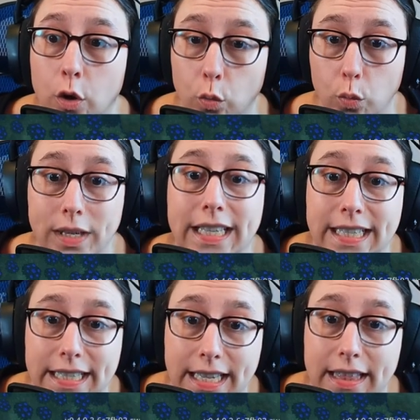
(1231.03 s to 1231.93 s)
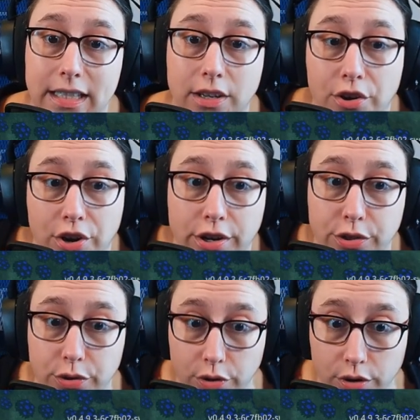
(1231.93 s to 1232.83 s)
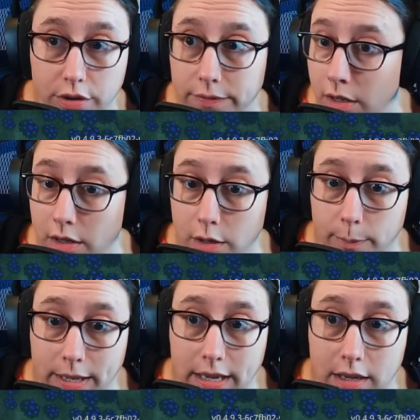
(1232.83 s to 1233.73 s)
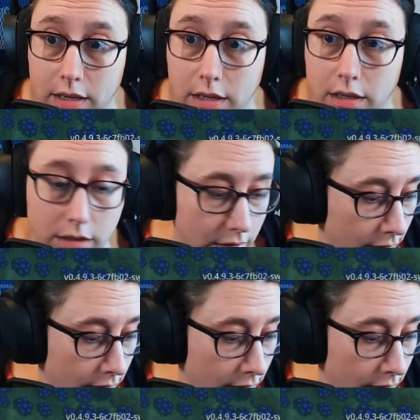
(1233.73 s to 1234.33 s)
We need to get this under control. Oh man.